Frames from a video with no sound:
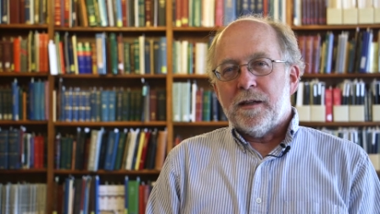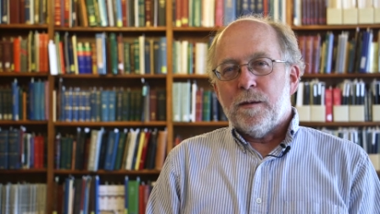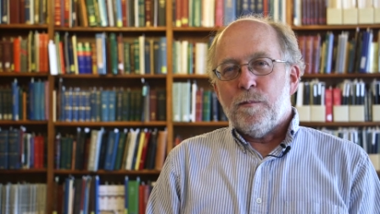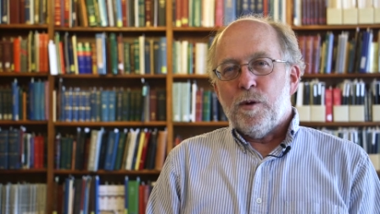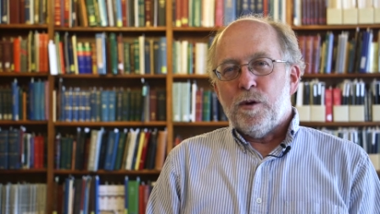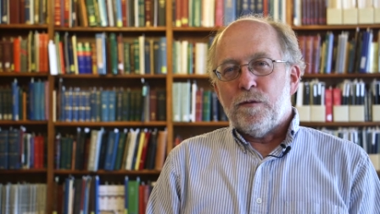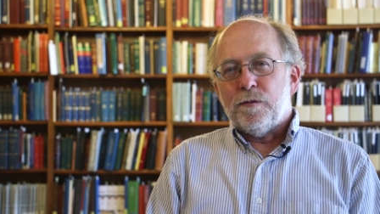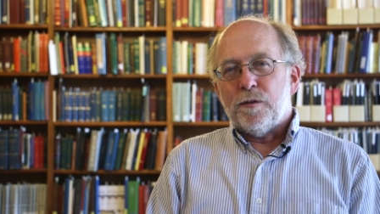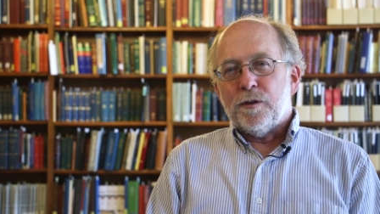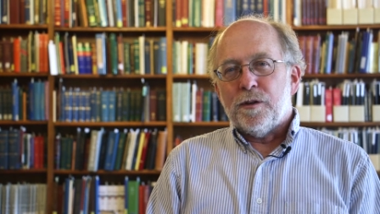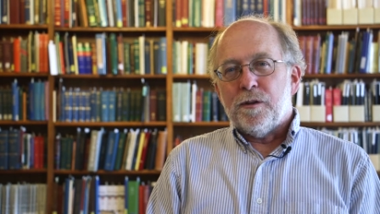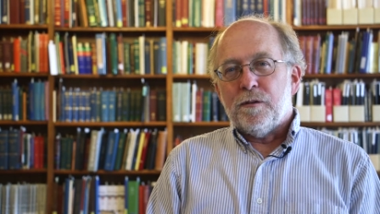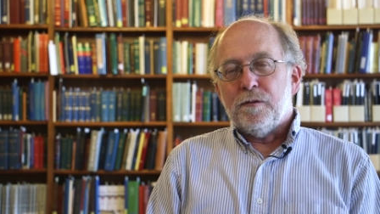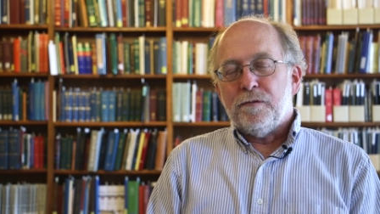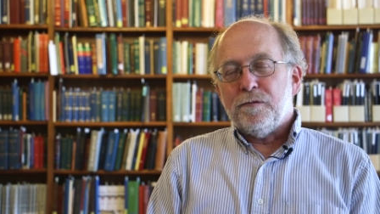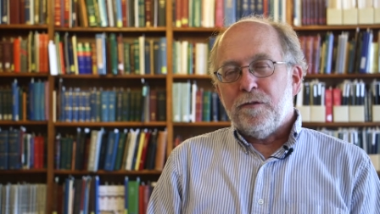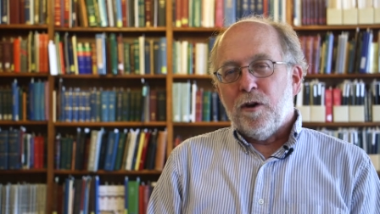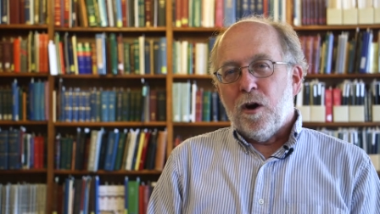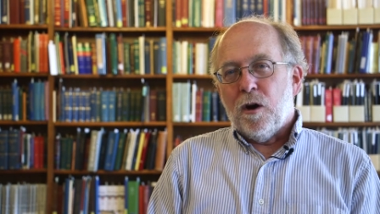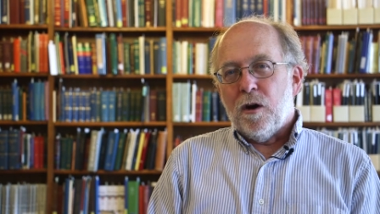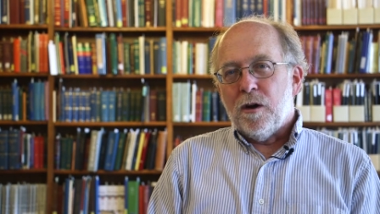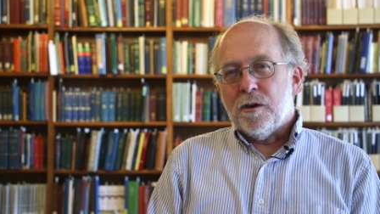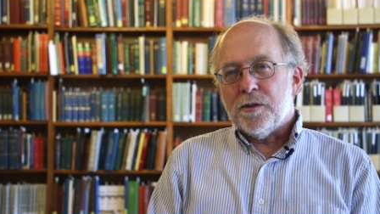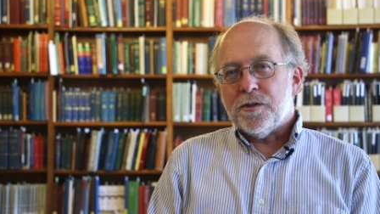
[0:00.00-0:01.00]
come over in the
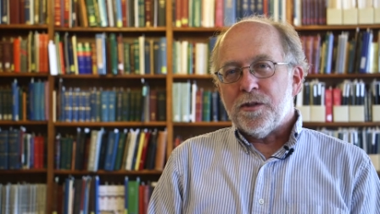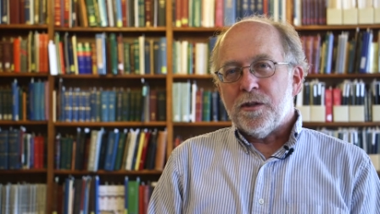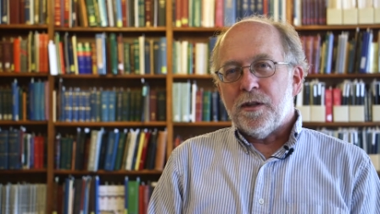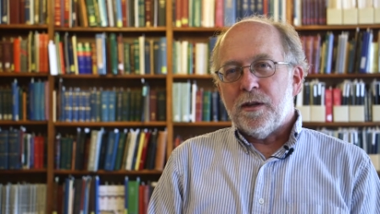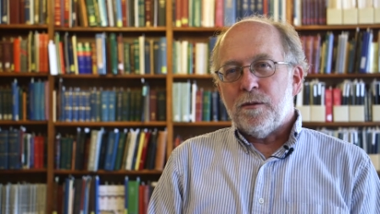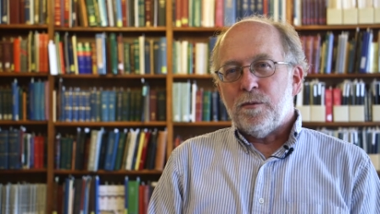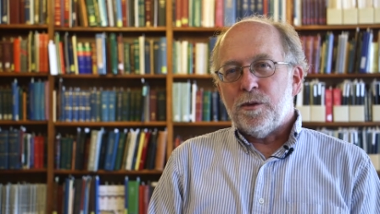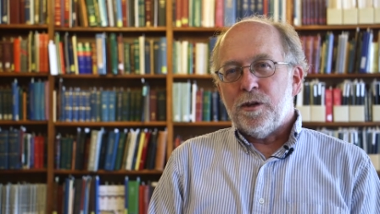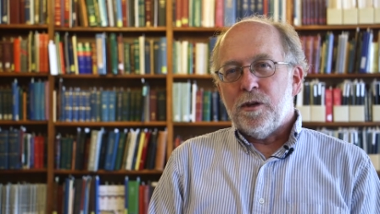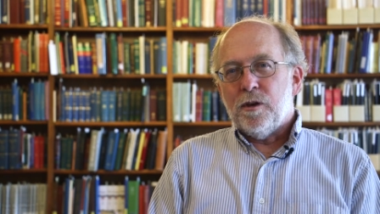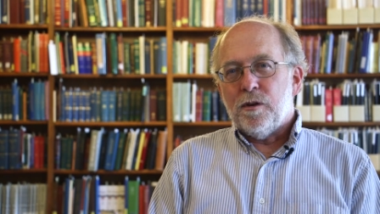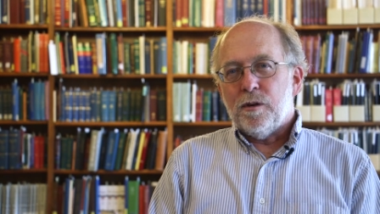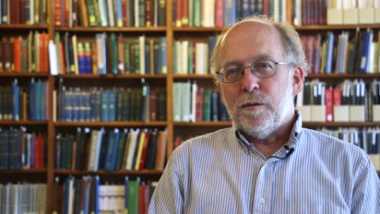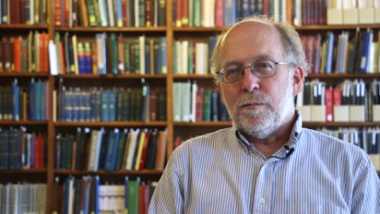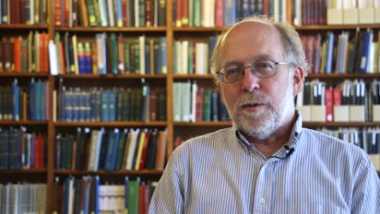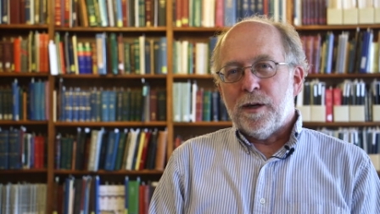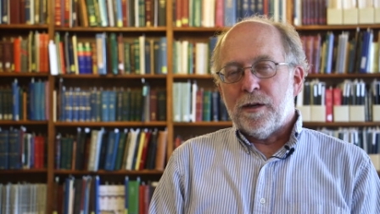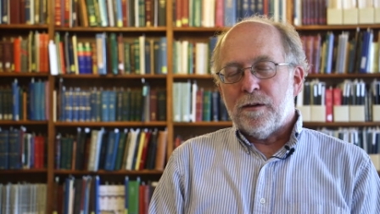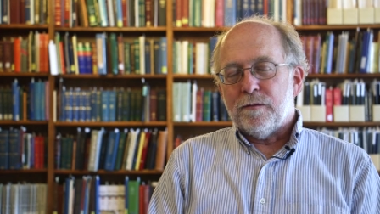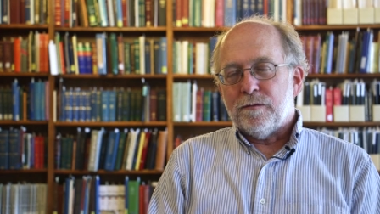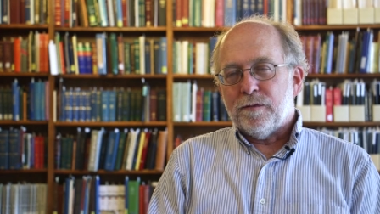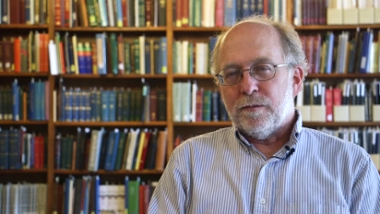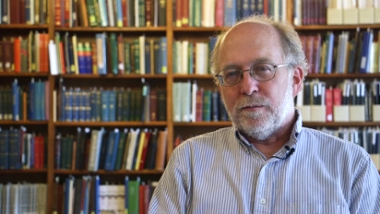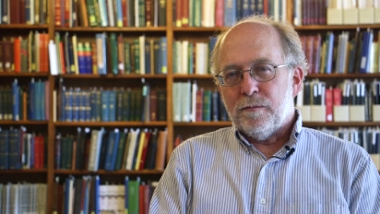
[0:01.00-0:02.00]
fall so they would know about
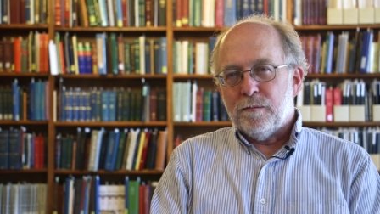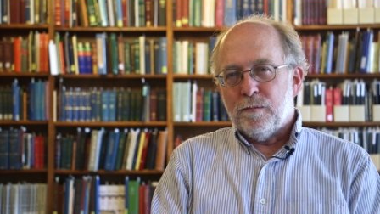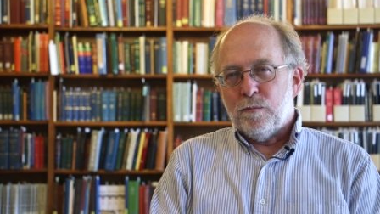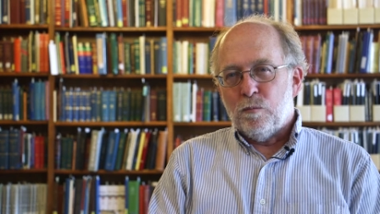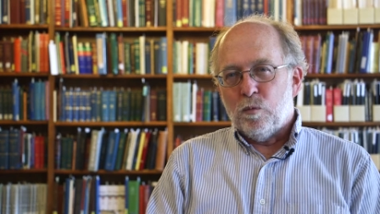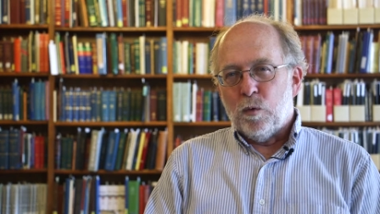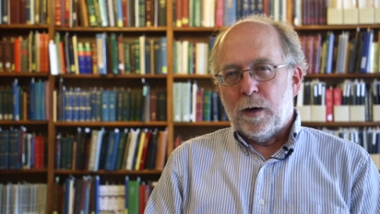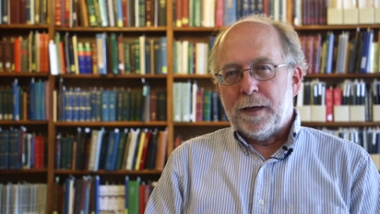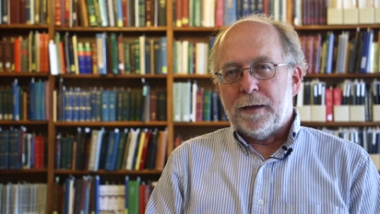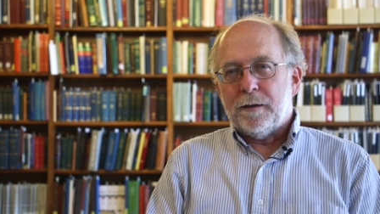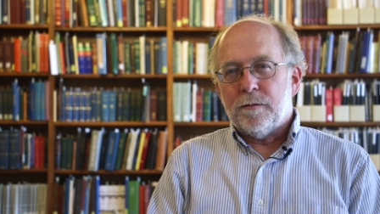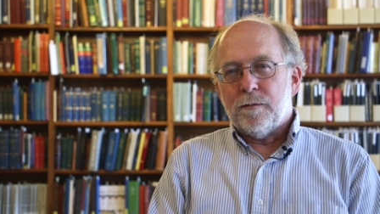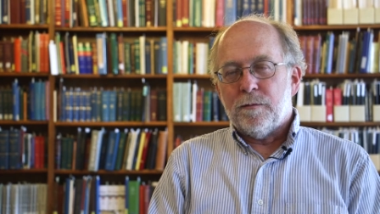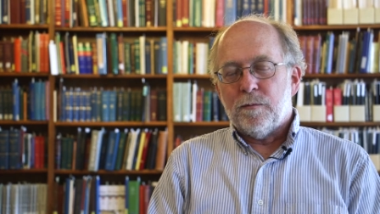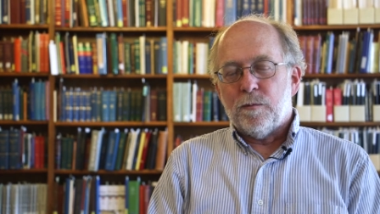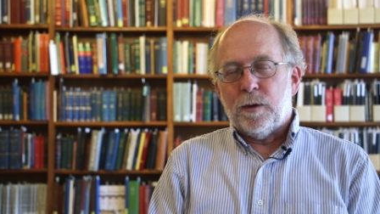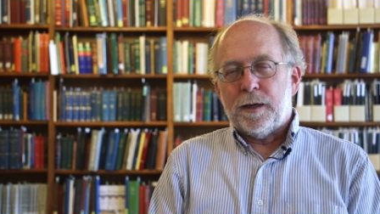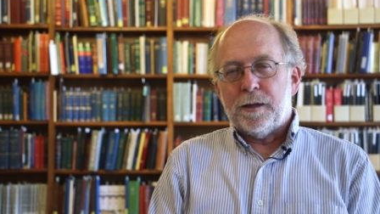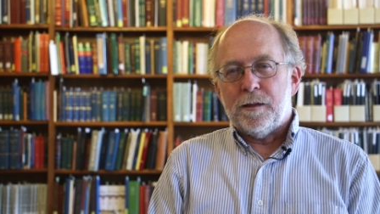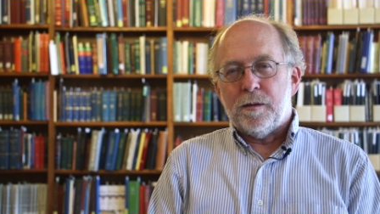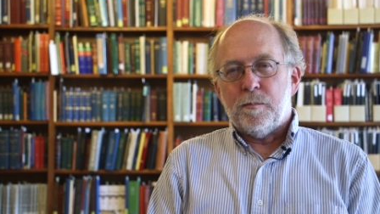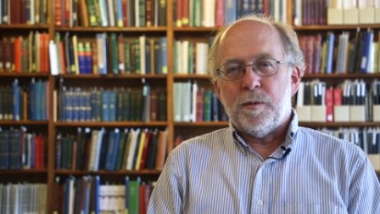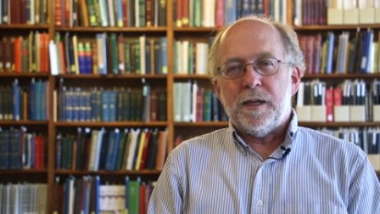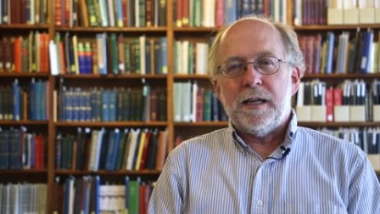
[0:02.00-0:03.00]
it from right
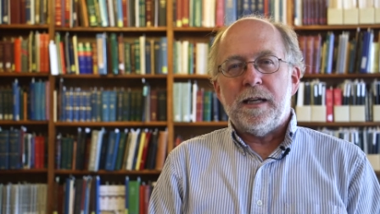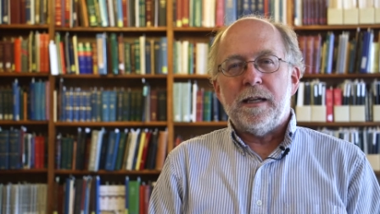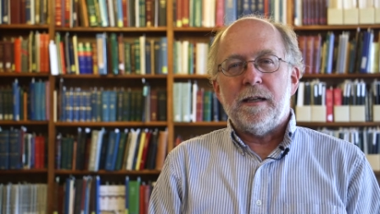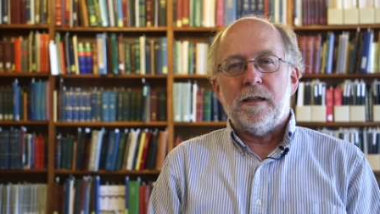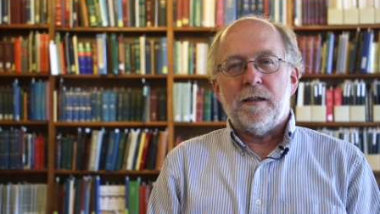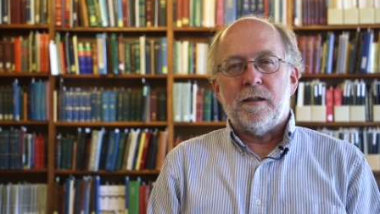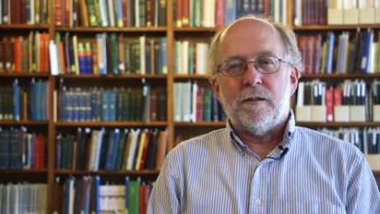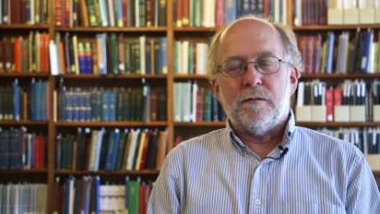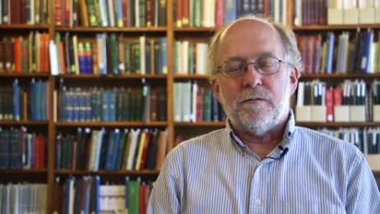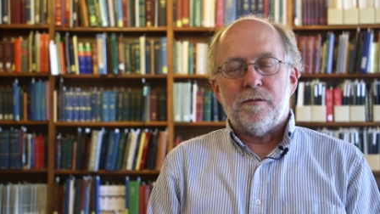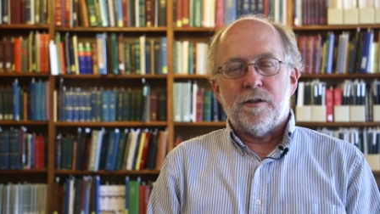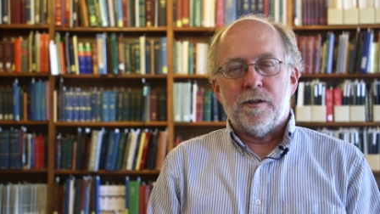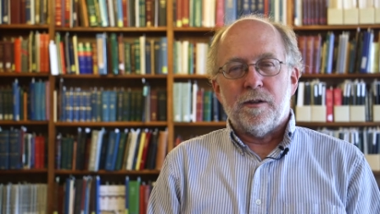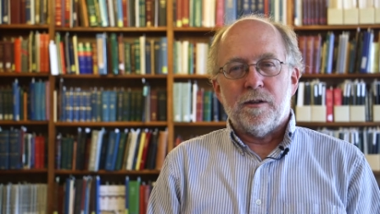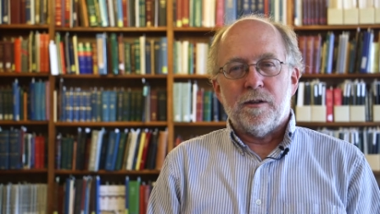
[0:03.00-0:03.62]
right at the beginning of